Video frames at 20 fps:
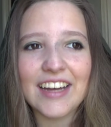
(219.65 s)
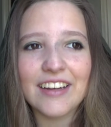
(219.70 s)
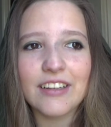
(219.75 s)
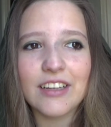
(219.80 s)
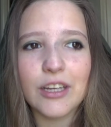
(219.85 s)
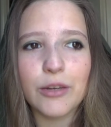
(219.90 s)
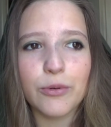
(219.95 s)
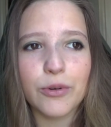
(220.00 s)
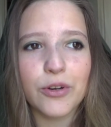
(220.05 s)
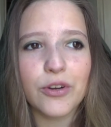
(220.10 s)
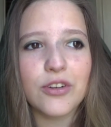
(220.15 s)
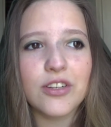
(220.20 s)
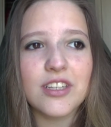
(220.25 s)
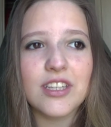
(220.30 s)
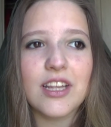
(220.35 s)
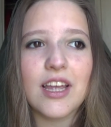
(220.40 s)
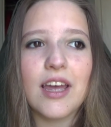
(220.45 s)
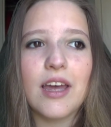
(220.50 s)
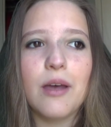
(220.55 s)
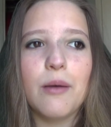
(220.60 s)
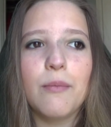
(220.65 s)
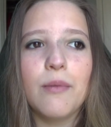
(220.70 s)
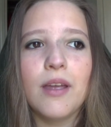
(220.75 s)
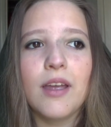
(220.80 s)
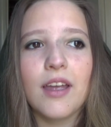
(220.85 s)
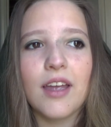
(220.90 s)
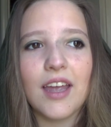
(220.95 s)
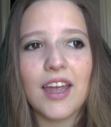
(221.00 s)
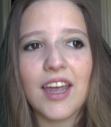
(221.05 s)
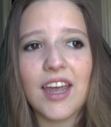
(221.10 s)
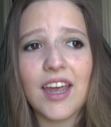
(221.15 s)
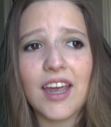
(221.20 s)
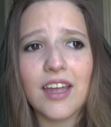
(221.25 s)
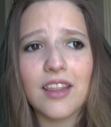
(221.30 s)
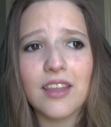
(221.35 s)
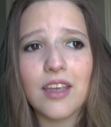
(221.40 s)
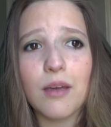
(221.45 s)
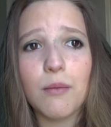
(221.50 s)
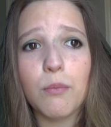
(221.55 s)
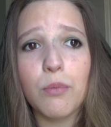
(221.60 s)
he recruits them,
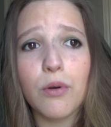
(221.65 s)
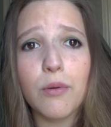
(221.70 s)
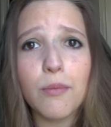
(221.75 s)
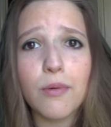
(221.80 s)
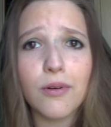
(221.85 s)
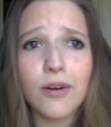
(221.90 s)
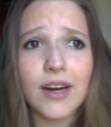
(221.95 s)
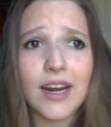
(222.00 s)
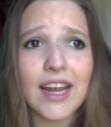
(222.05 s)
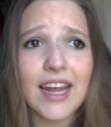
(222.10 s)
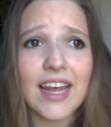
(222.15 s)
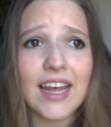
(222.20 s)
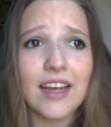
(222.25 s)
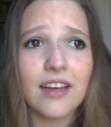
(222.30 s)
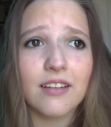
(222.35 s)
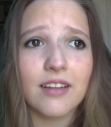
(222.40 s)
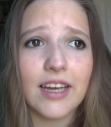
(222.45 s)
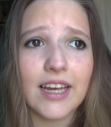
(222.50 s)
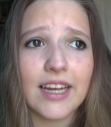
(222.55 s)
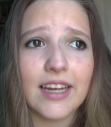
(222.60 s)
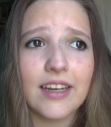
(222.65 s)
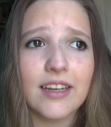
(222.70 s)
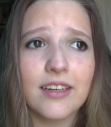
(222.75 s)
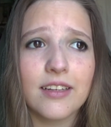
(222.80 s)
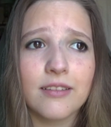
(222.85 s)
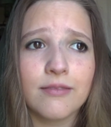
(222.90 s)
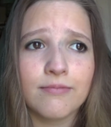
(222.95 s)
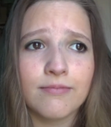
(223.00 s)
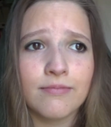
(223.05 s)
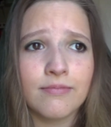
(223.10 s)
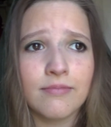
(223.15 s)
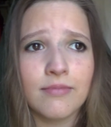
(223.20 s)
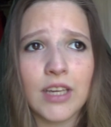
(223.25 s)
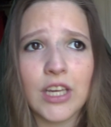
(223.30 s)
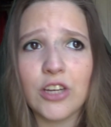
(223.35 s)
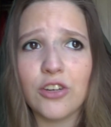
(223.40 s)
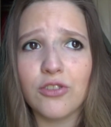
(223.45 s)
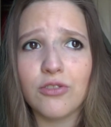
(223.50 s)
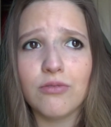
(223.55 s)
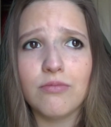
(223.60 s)
and then Boomerang, like,
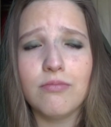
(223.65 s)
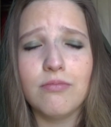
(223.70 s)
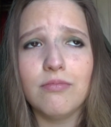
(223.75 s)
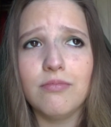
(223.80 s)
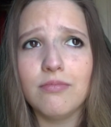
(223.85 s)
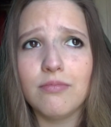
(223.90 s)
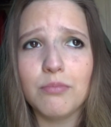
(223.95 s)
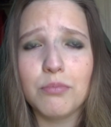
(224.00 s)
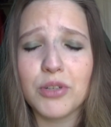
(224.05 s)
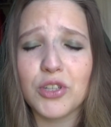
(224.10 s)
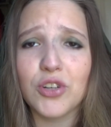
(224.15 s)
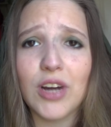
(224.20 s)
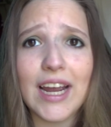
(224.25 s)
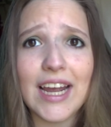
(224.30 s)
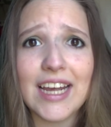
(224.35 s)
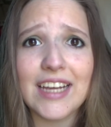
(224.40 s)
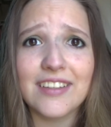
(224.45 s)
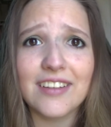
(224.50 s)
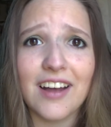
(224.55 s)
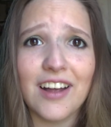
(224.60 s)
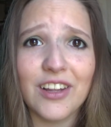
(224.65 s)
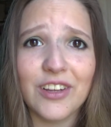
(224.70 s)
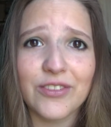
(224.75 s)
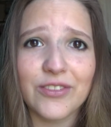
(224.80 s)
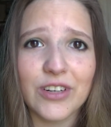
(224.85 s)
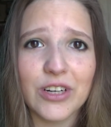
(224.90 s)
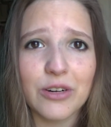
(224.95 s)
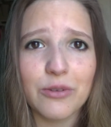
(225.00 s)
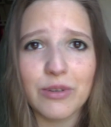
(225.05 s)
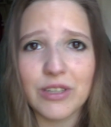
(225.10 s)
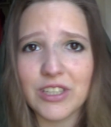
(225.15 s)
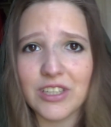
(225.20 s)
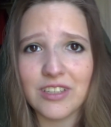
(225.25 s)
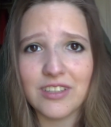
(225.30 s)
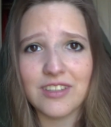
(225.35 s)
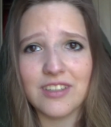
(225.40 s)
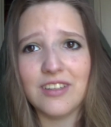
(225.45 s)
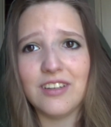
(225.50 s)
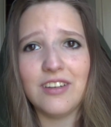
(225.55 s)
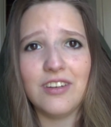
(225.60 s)
he betrays Oliver, which
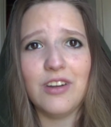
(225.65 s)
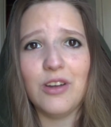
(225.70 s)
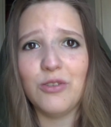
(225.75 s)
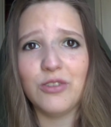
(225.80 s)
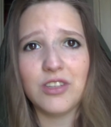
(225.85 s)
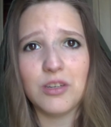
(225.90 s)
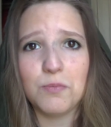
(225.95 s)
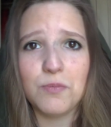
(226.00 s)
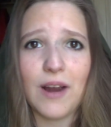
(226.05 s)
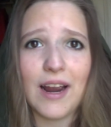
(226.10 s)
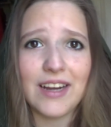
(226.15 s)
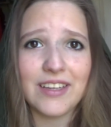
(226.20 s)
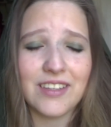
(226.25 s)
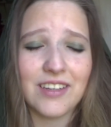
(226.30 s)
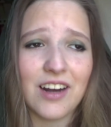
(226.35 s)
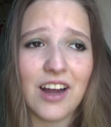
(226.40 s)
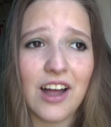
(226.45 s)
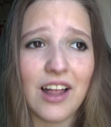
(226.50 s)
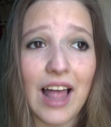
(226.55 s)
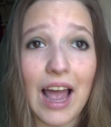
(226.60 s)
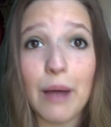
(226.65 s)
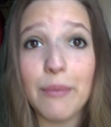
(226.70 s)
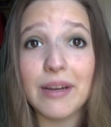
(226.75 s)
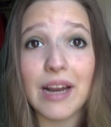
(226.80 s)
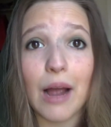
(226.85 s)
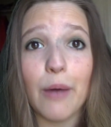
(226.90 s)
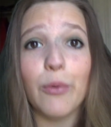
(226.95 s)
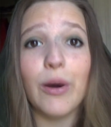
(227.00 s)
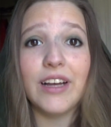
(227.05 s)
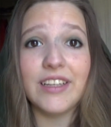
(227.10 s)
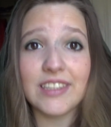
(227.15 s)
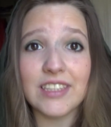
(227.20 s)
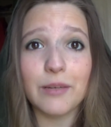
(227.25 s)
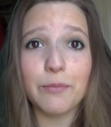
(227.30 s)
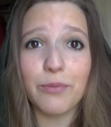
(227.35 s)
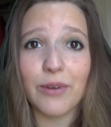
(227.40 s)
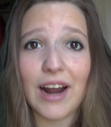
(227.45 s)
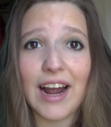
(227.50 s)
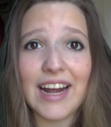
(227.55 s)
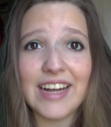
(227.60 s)
is no surprise at all. I mean, I was
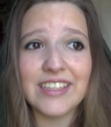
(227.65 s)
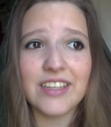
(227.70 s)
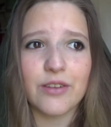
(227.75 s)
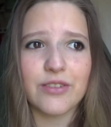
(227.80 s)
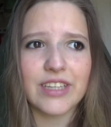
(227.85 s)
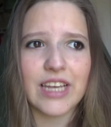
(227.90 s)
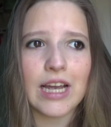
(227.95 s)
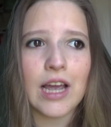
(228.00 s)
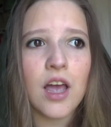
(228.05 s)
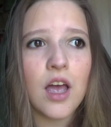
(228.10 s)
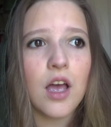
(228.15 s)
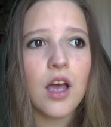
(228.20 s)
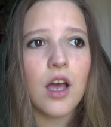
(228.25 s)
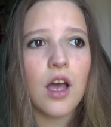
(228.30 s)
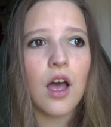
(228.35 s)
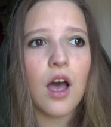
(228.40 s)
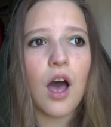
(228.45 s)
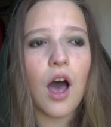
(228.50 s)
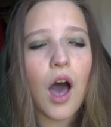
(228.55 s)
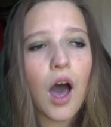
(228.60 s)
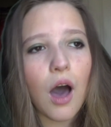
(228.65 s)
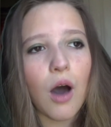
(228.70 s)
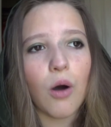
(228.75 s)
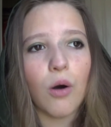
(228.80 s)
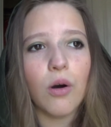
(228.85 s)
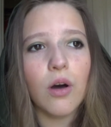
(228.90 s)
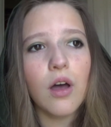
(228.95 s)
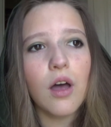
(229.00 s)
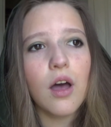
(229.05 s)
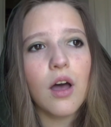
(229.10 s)
surprised. I was like, oh,